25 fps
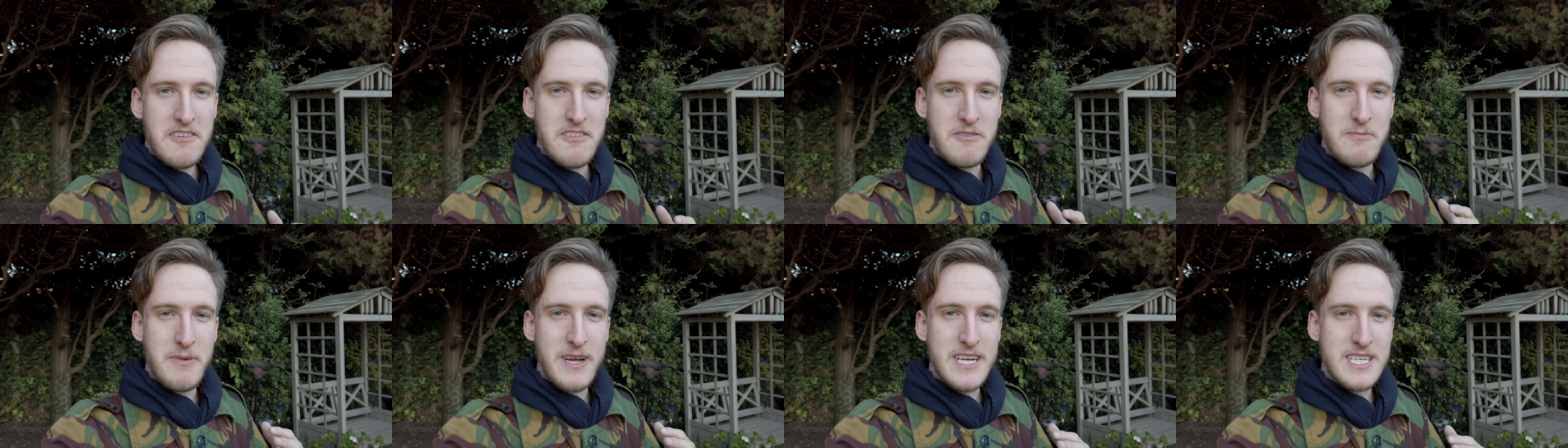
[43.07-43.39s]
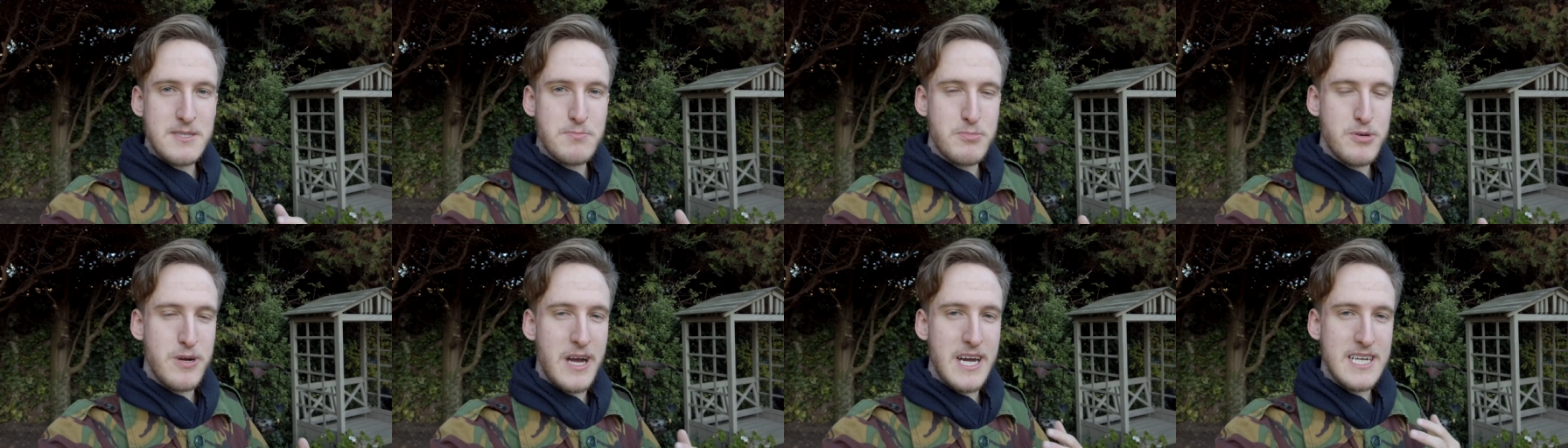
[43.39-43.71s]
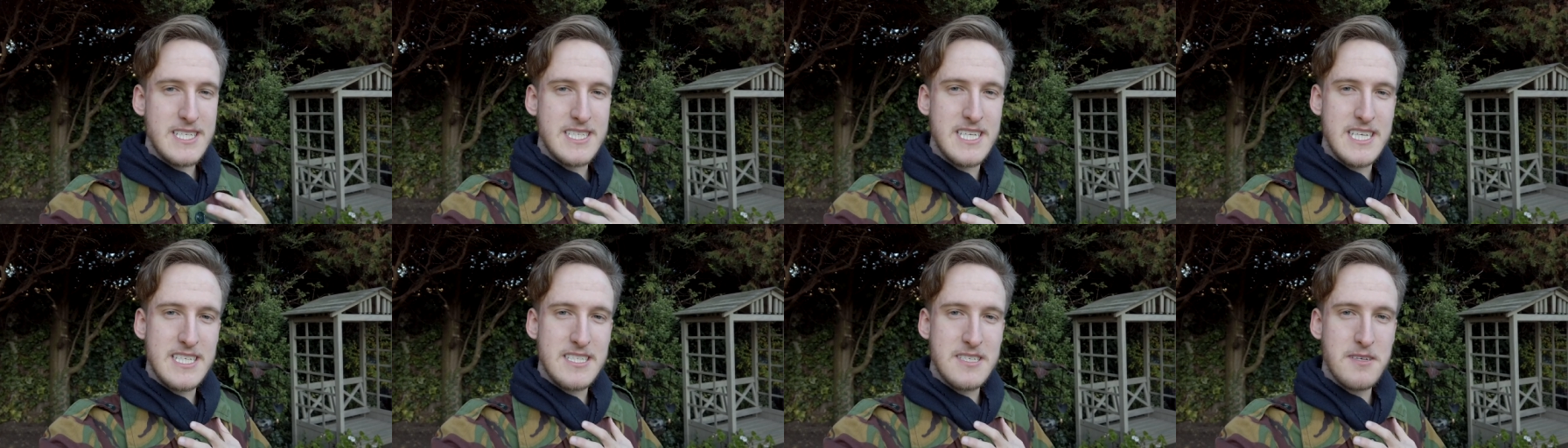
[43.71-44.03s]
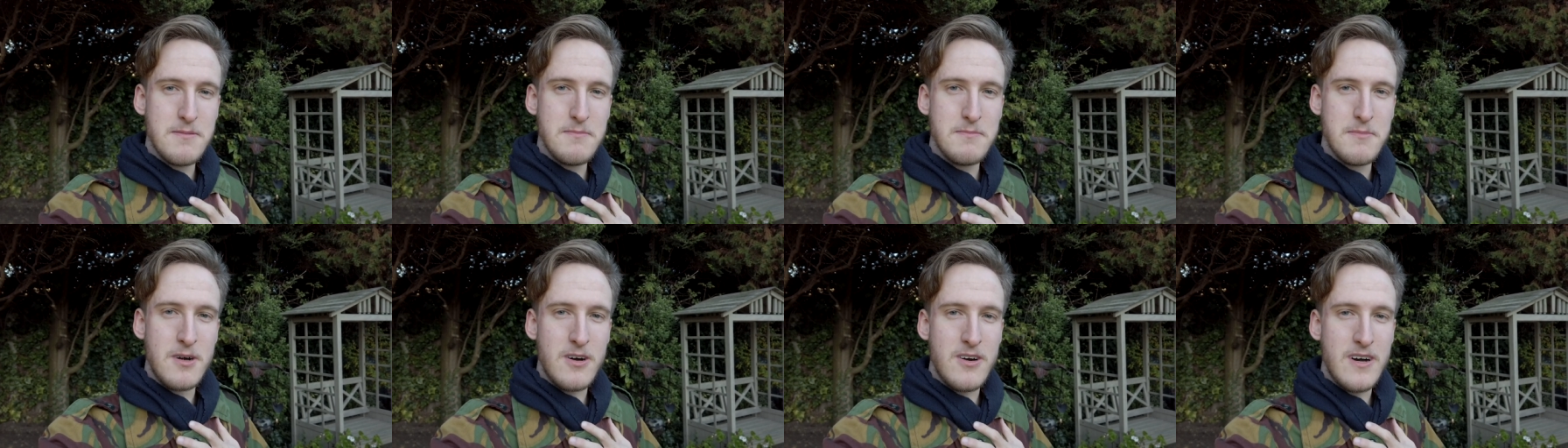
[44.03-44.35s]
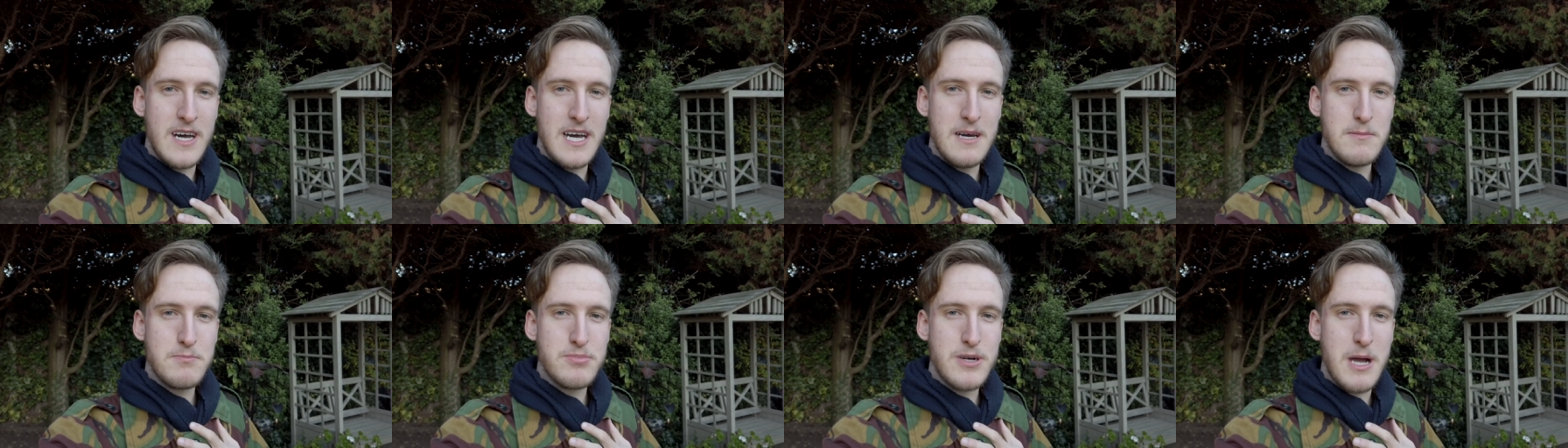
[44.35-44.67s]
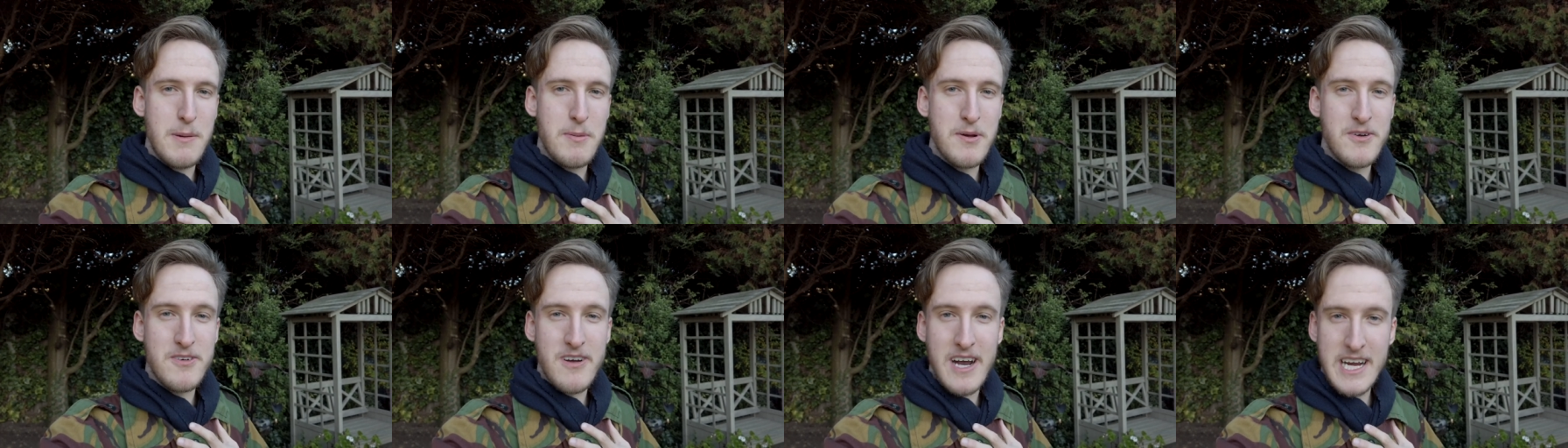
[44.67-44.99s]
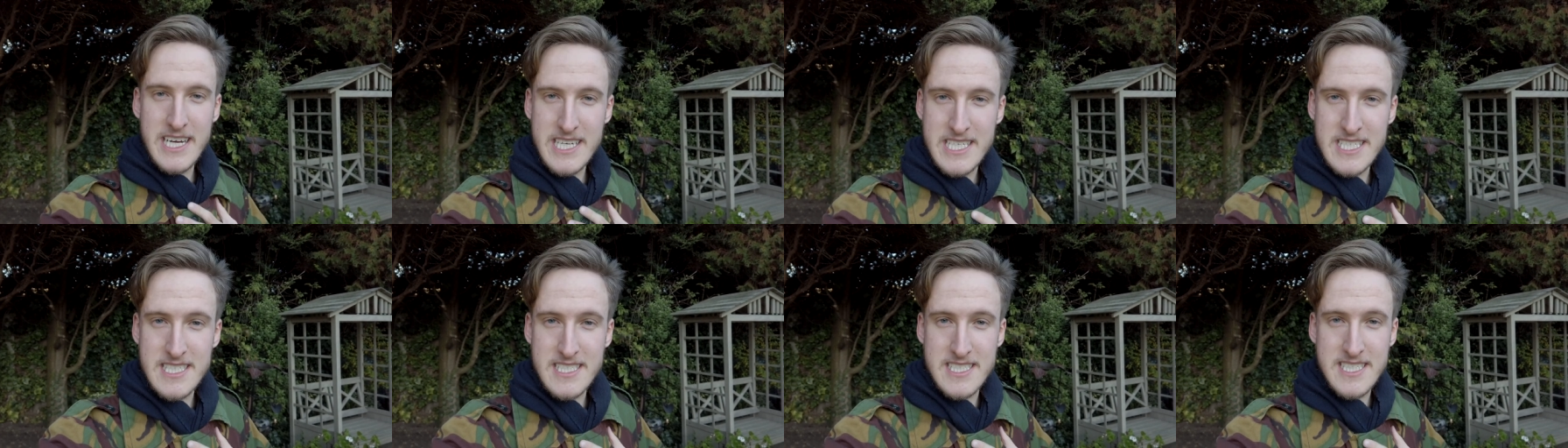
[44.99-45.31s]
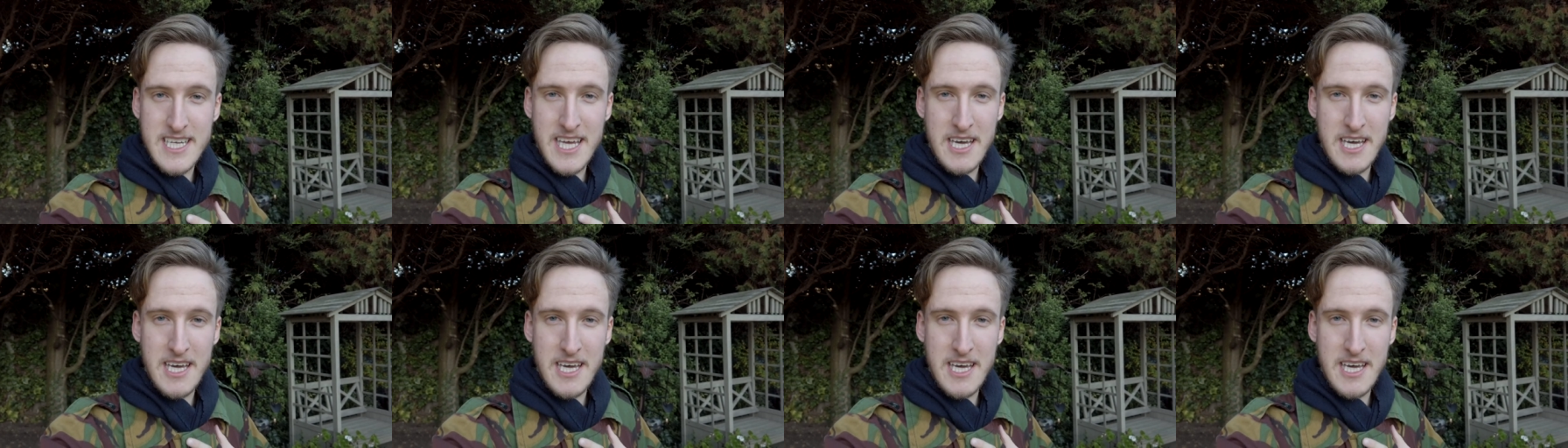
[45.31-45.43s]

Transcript: for me to practice my preparation